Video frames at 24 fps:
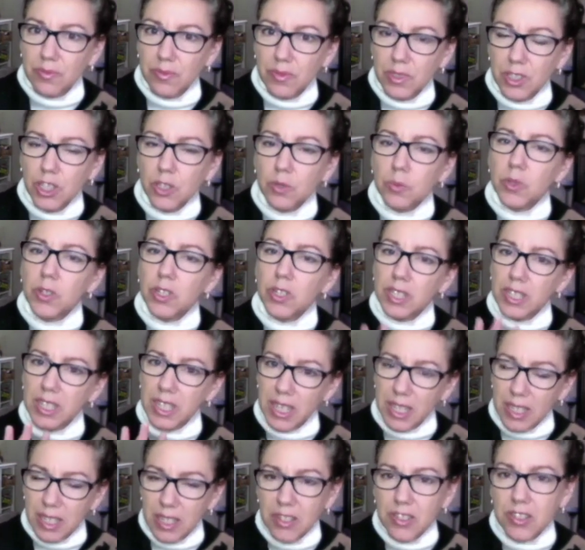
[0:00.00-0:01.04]
You were an
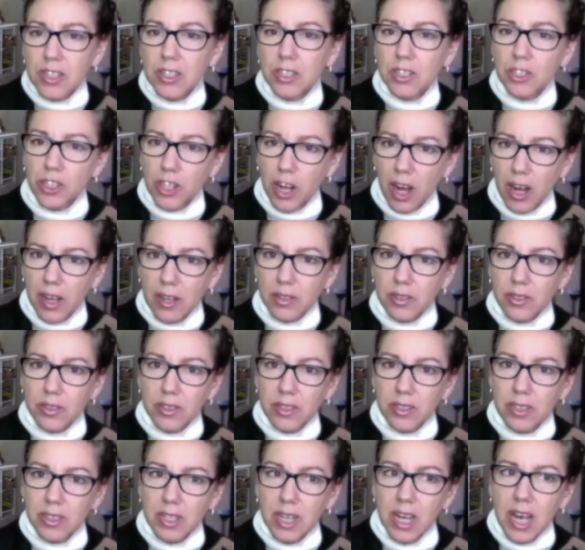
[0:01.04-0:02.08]
innocent child.
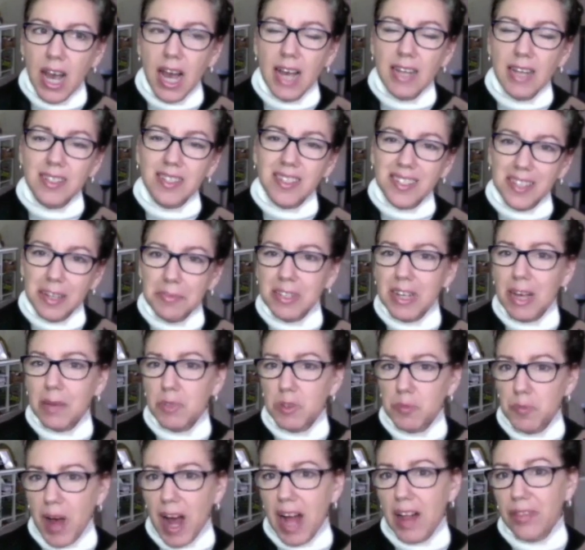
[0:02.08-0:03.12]
And sometimes
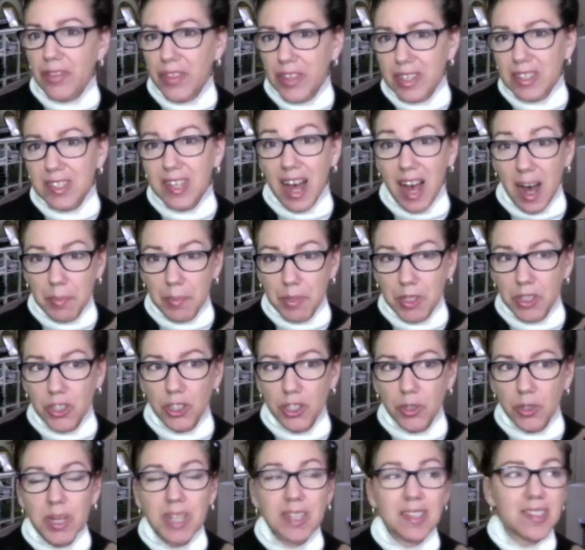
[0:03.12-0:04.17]
bad things happen to
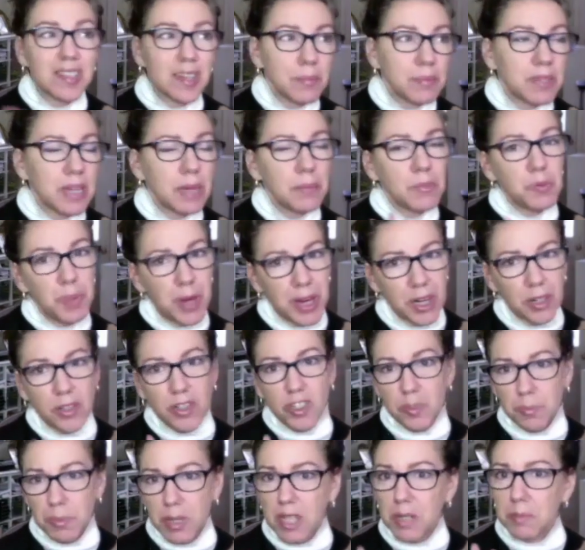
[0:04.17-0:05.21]
And sometimes
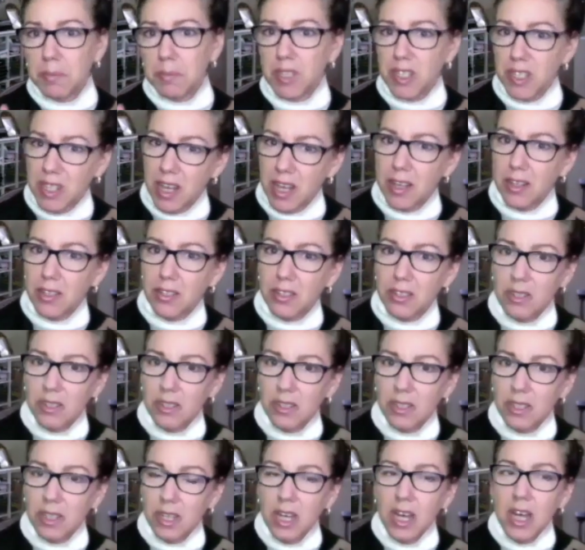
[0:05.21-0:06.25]
parents made mistakes.
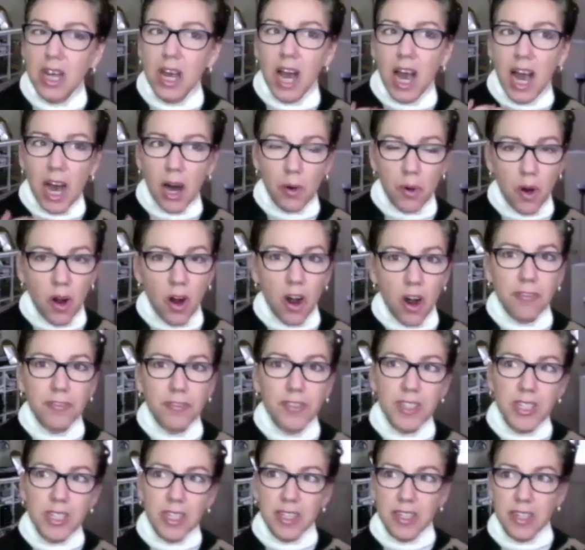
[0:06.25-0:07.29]
How
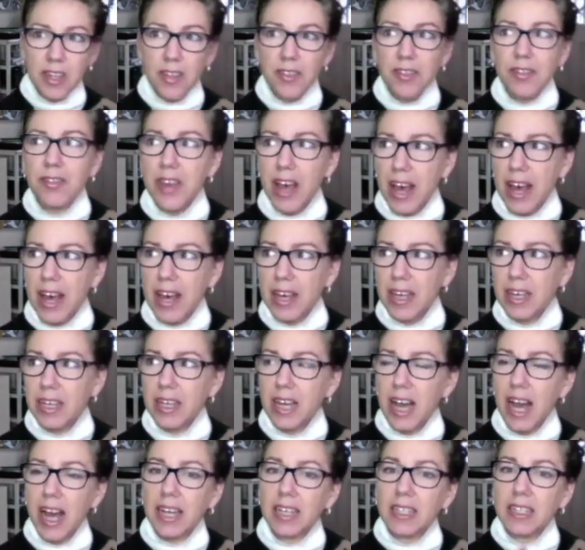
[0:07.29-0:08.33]
often did they
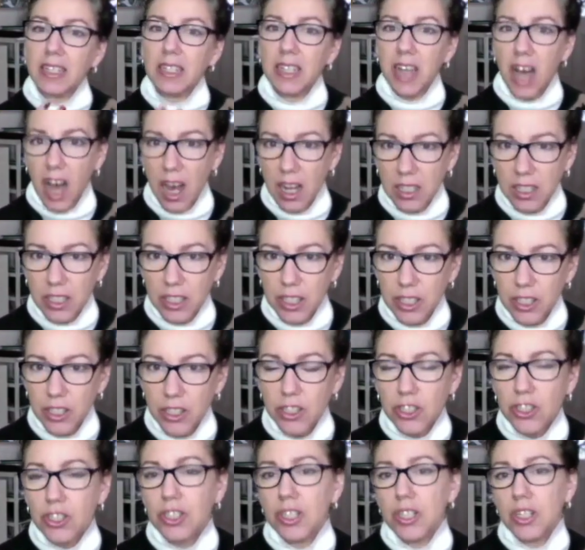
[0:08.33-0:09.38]

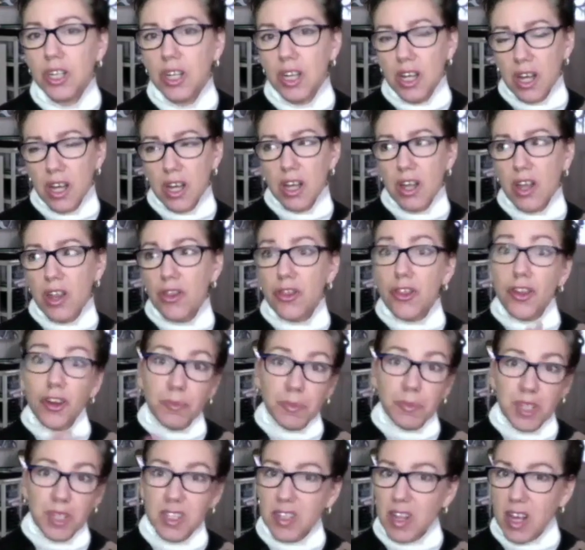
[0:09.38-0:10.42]
acknowledge their
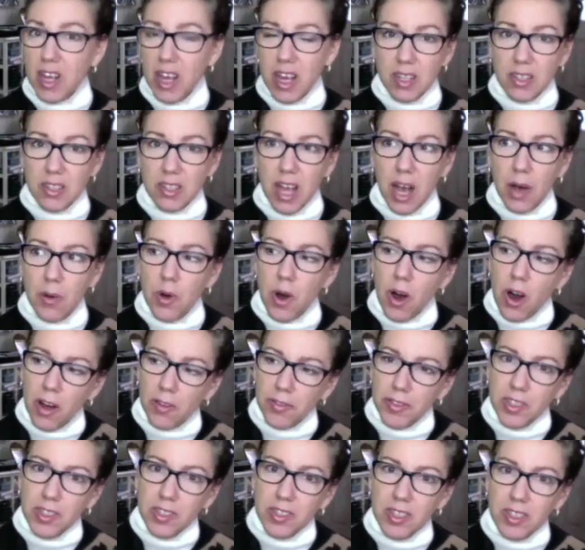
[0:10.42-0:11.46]
mistakes? How
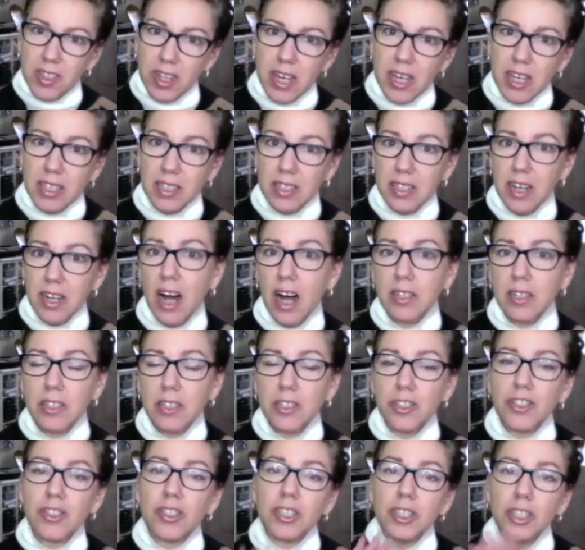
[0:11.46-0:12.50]
often did they
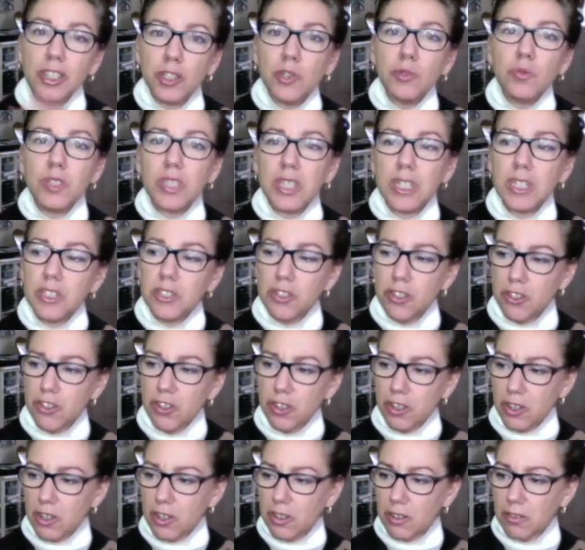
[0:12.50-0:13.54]
acknowledge that you didn't
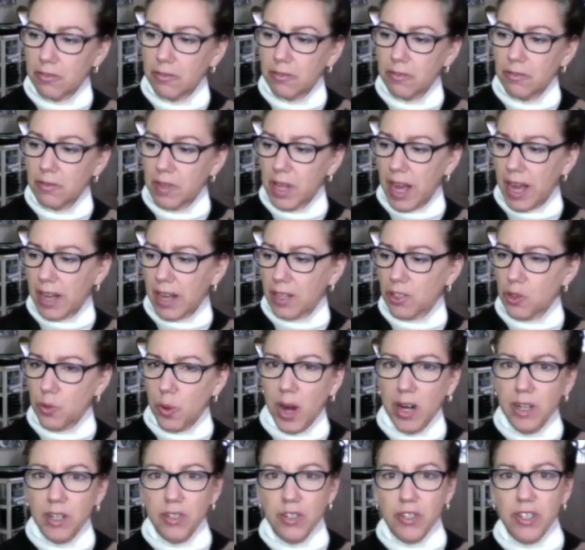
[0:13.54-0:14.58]
deserve X, Y,
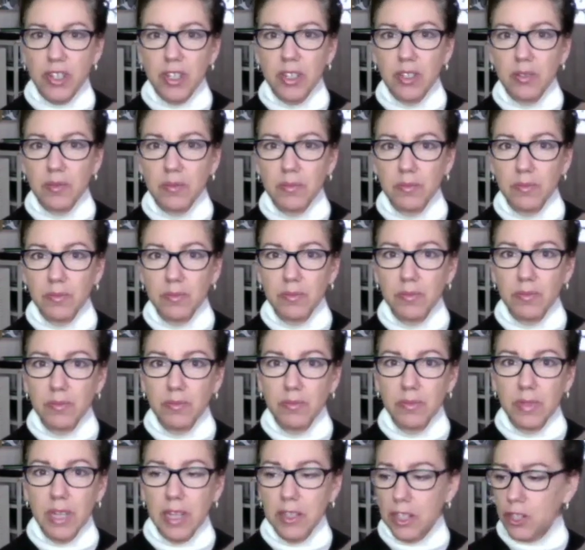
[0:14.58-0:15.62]
or Z
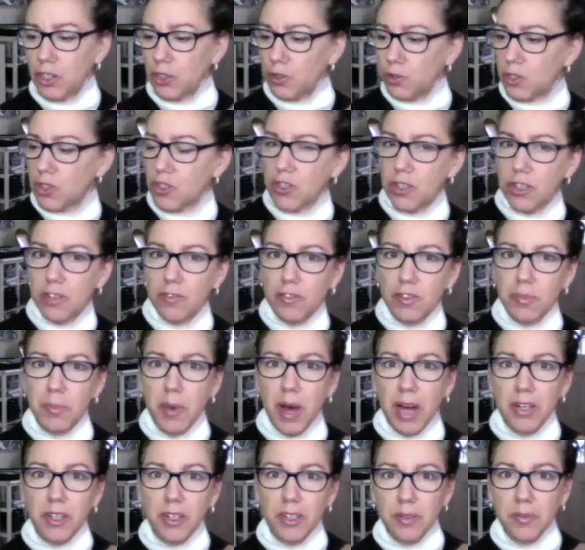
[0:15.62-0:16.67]
and that you deserved
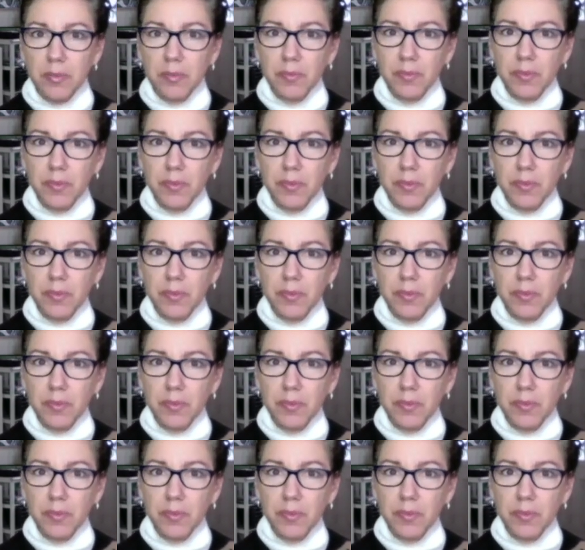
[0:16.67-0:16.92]
better?